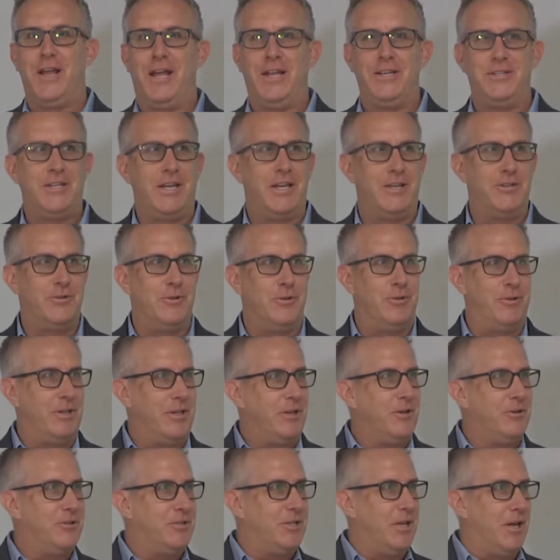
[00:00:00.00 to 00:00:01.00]
in educational
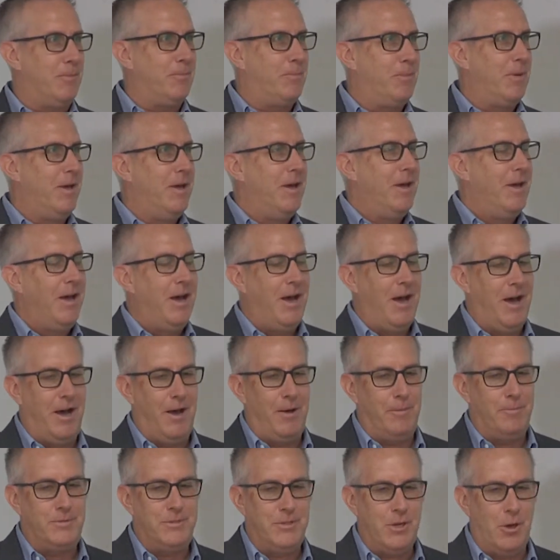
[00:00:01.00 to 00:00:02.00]
leadership?
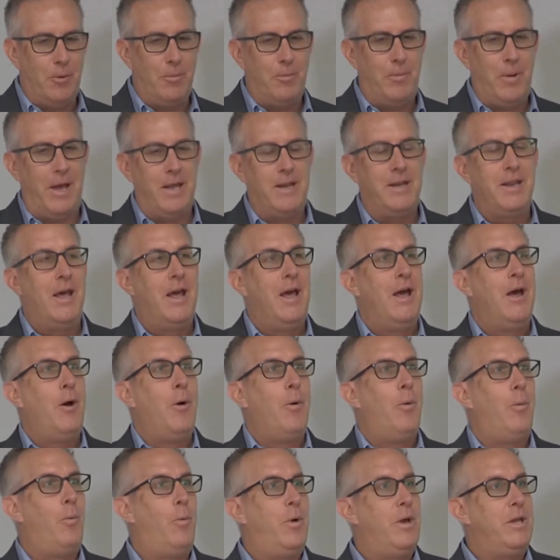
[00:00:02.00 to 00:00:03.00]
But
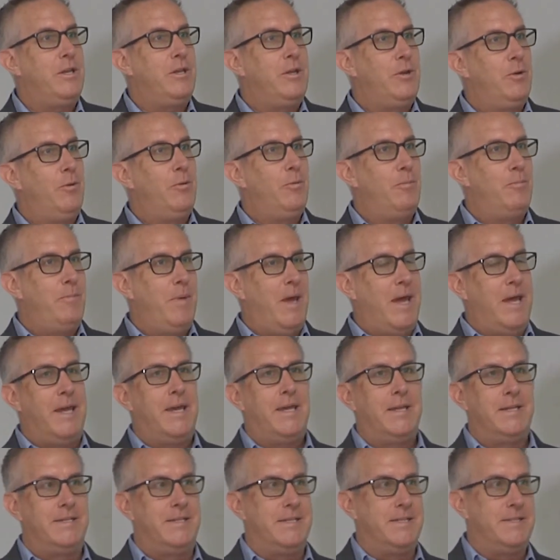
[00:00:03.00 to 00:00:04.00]
when you
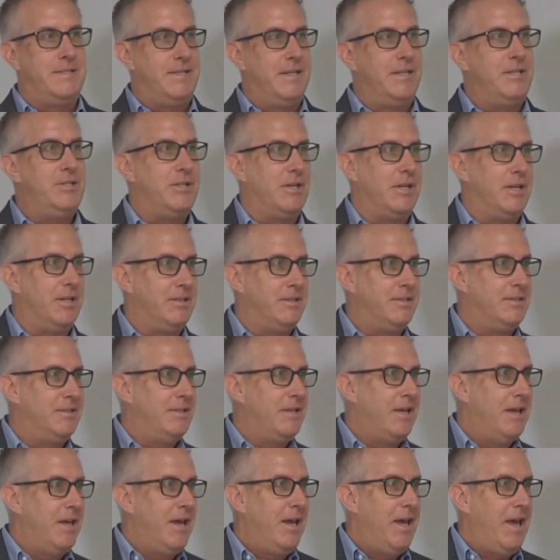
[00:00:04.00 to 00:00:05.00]
make
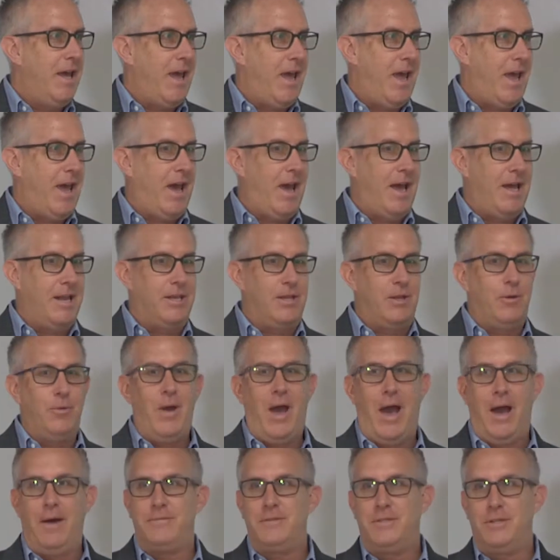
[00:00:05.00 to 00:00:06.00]
decisions and
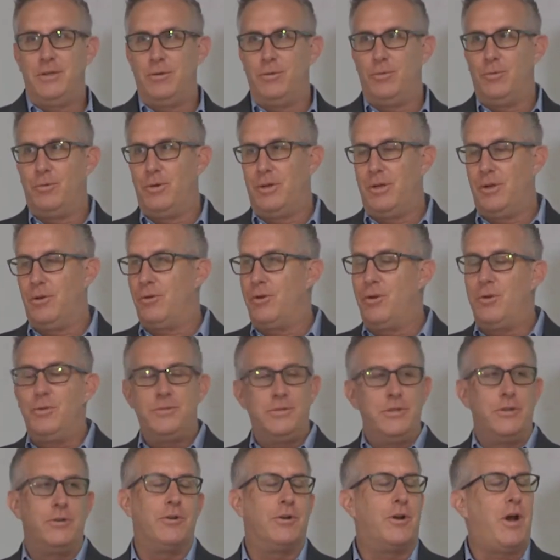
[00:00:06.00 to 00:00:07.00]
you're
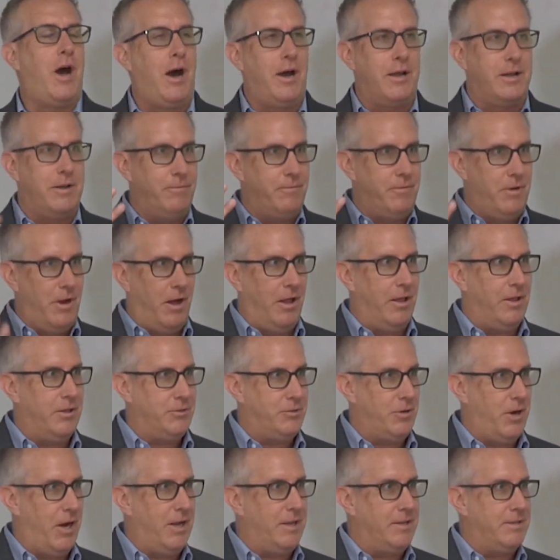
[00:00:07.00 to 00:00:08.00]
using your cognitive
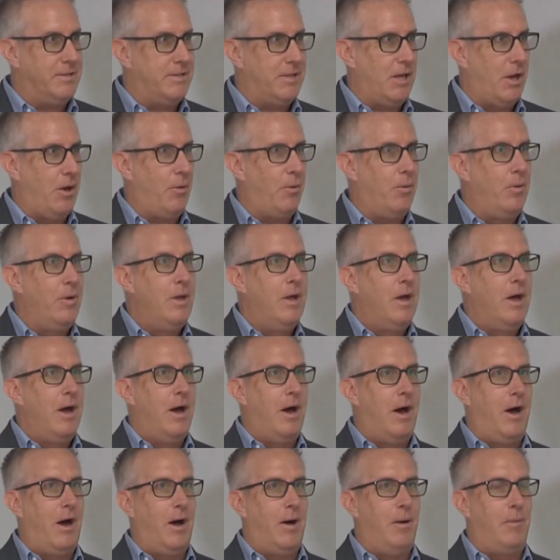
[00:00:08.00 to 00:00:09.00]
knowledge, right? And so
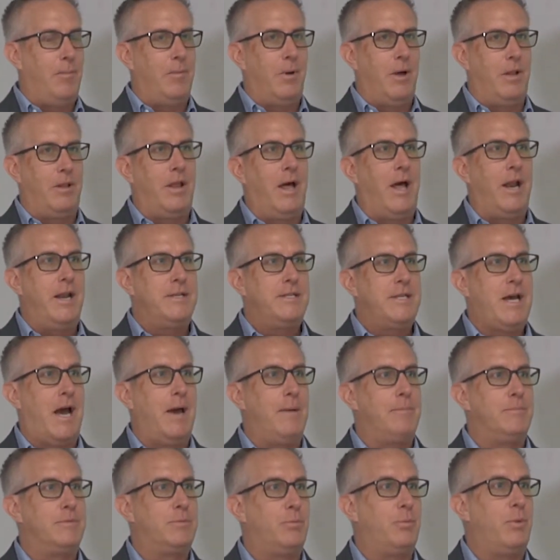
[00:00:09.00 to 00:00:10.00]
a lot of
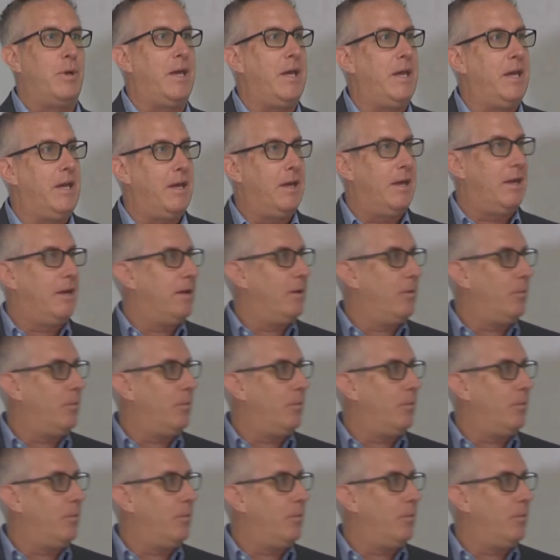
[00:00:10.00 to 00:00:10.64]
times we